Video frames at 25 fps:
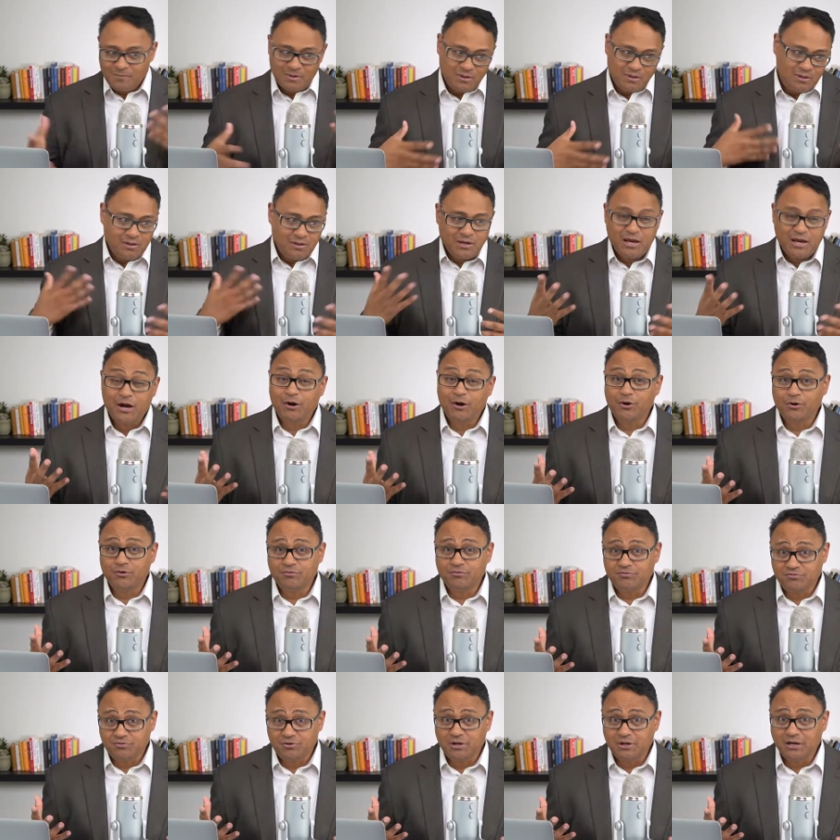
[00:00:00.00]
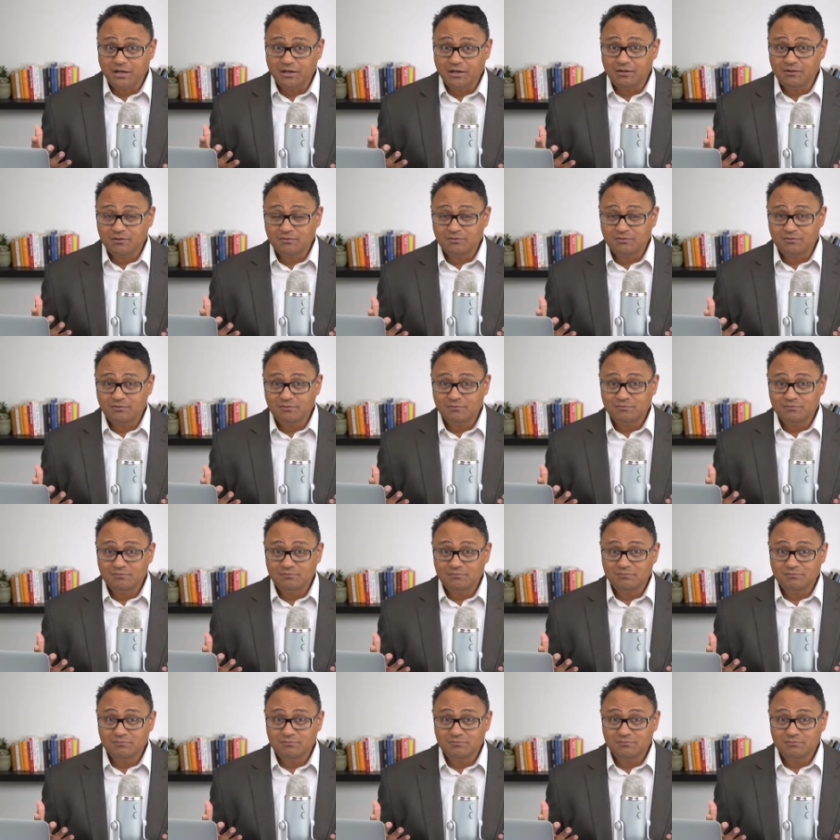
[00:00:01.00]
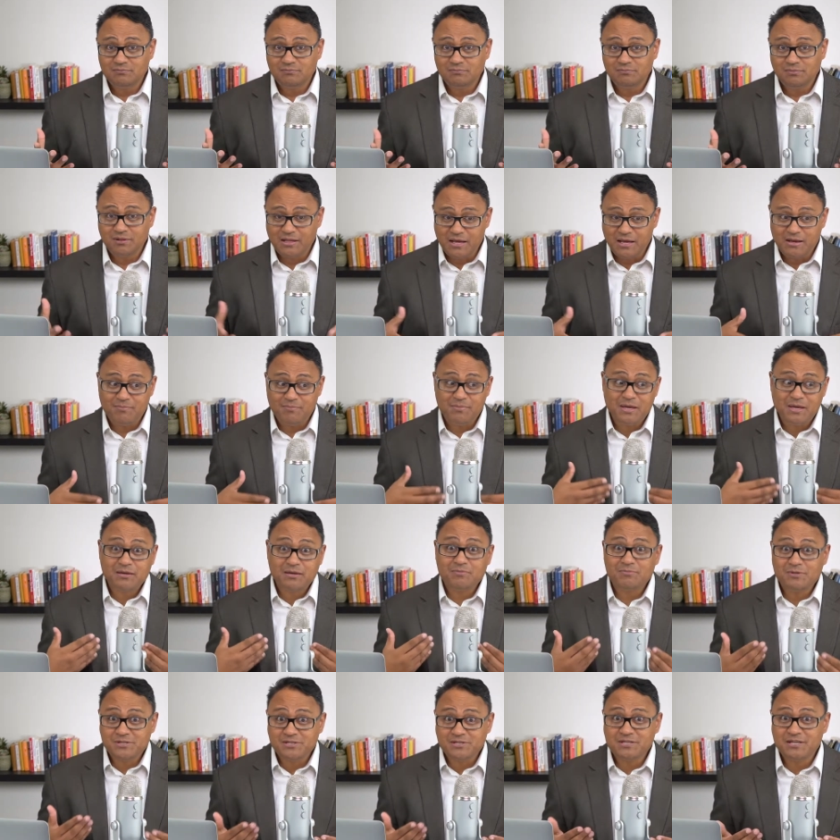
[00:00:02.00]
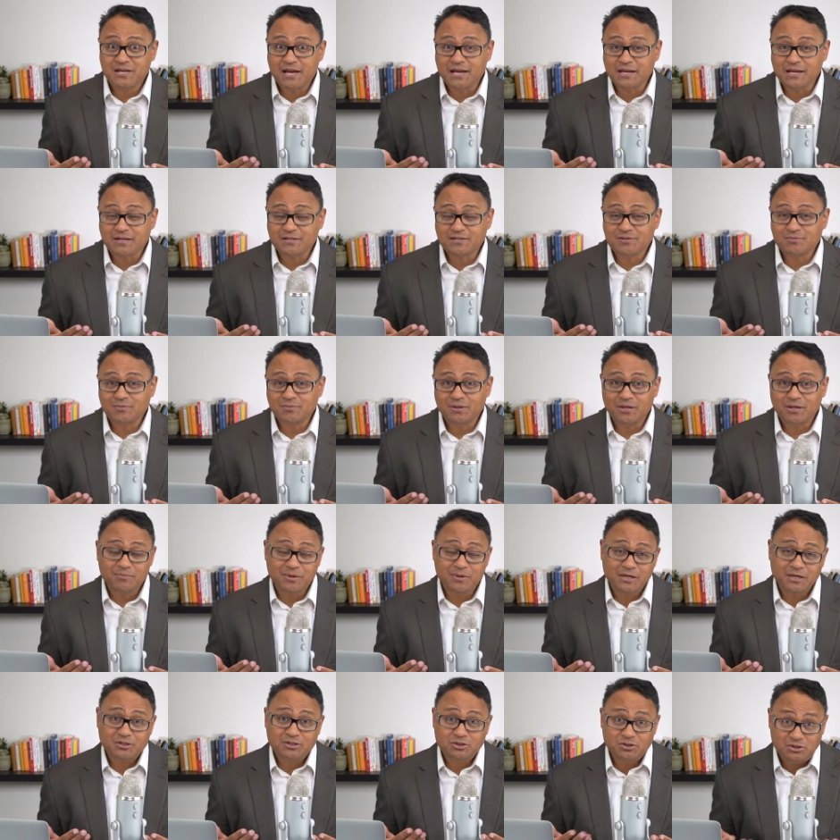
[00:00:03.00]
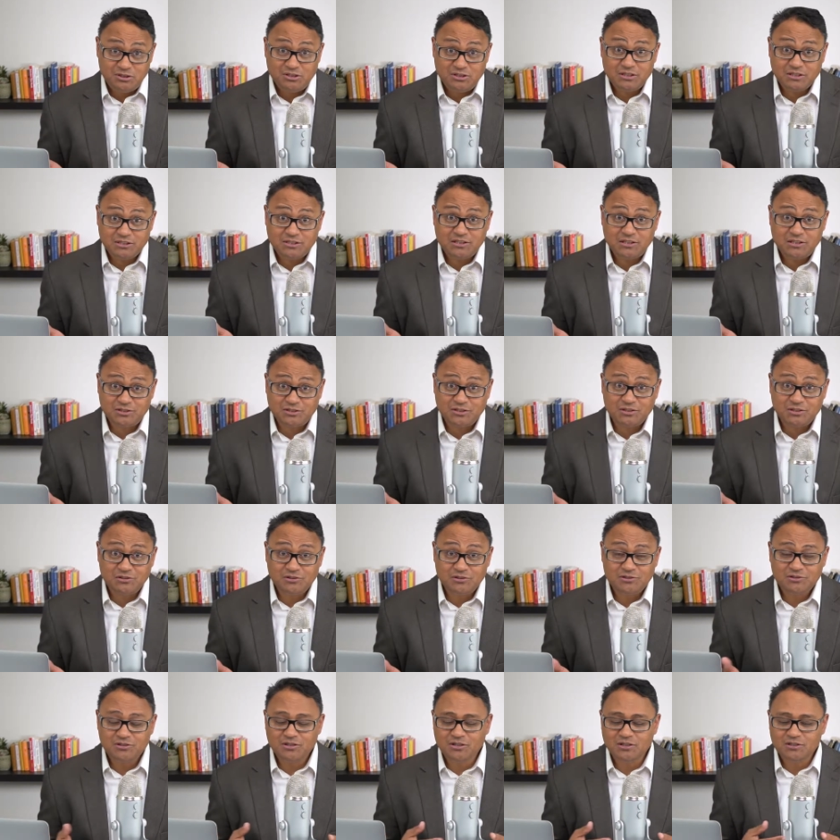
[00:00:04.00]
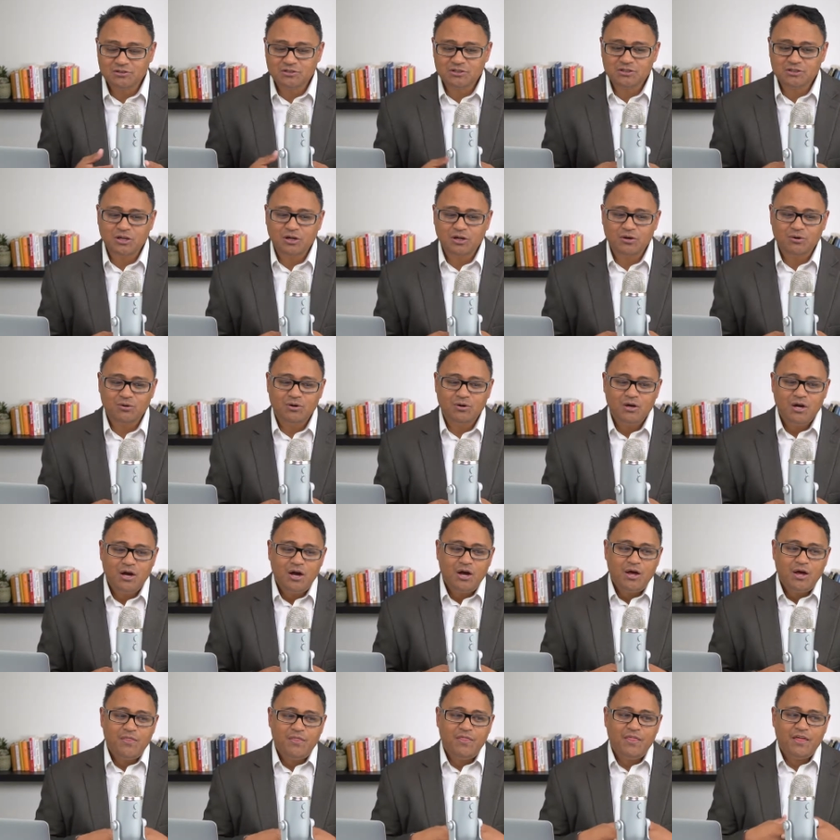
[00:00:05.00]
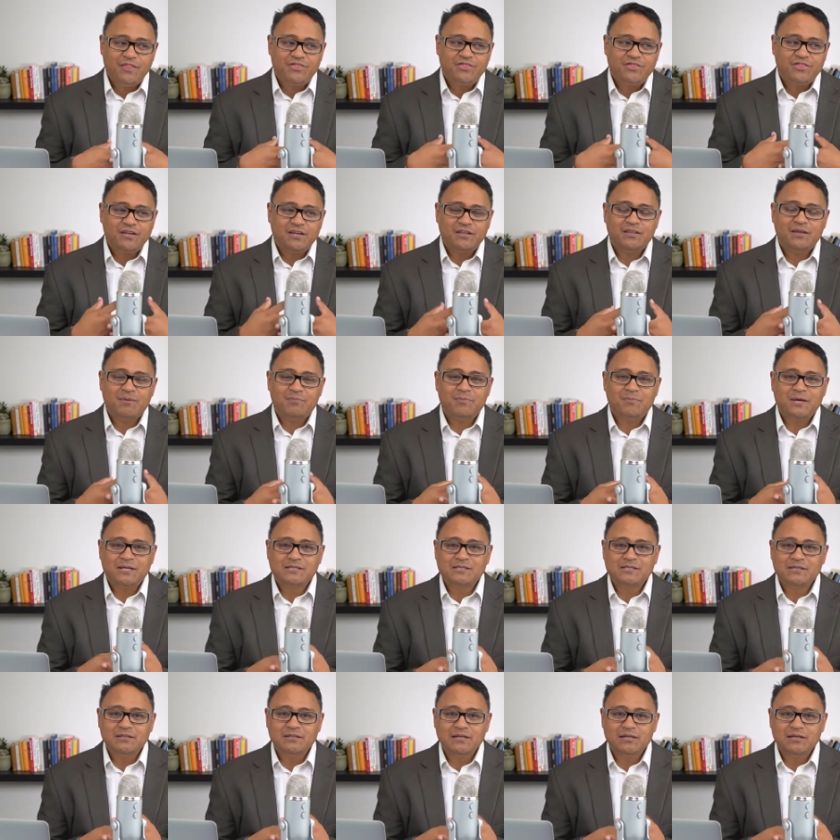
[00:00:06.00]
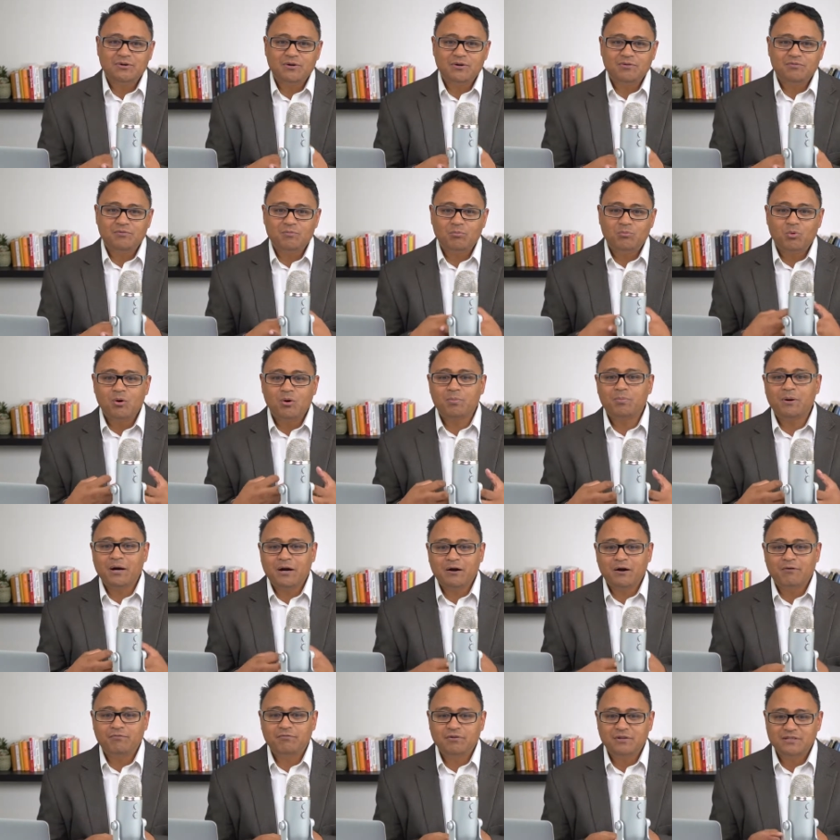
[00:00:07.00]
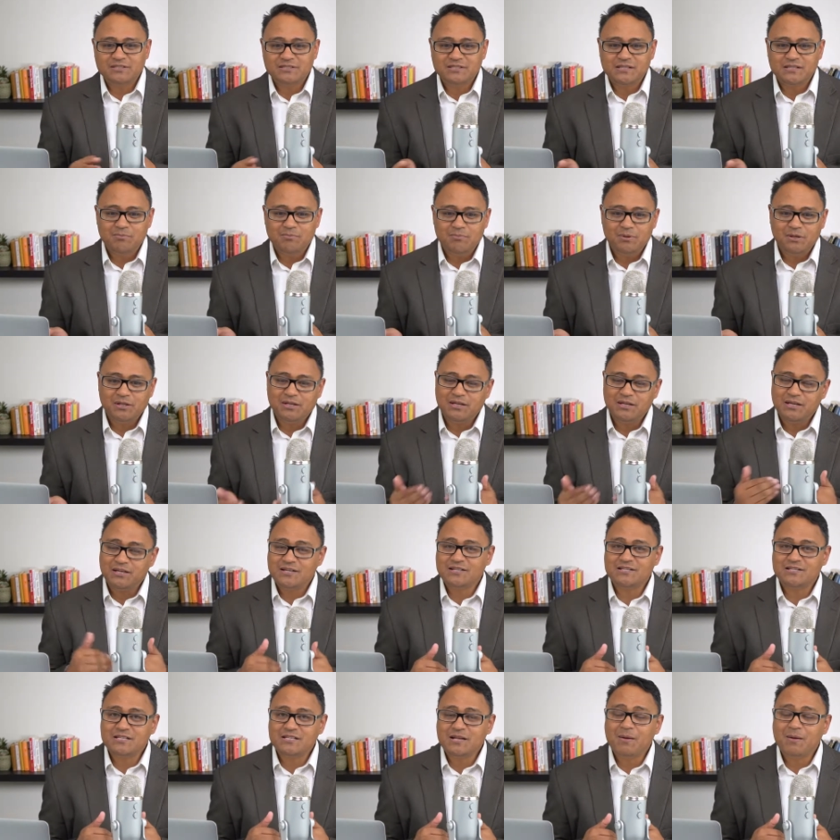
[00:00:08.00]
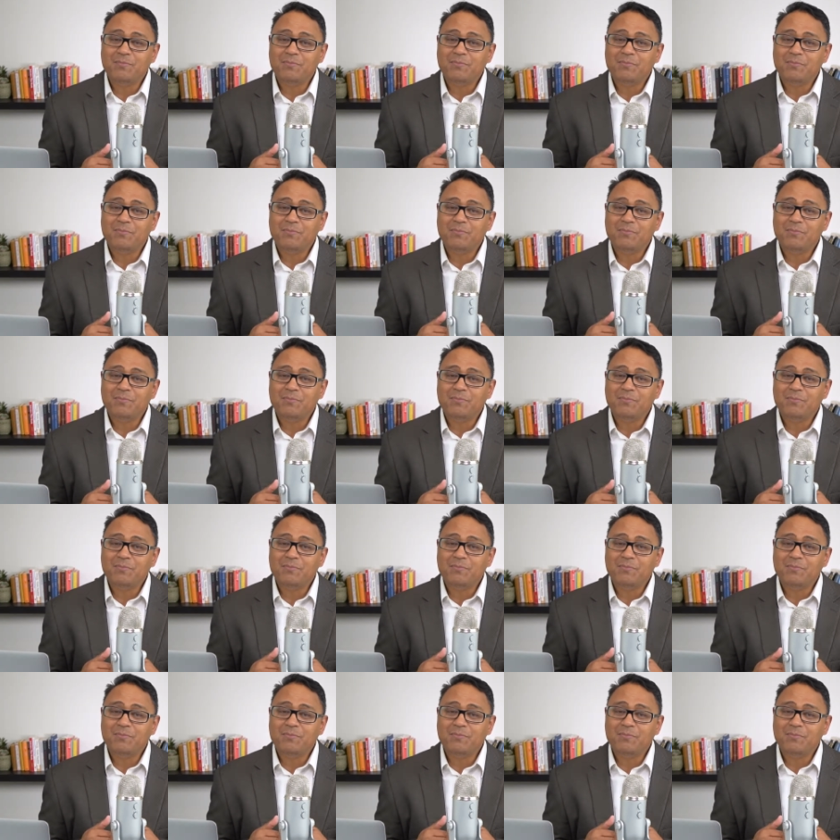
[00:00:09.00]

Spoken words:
error-free. They make mistakes when they make decisions. And so the thing that makes a leader even more powerful is the ability to step back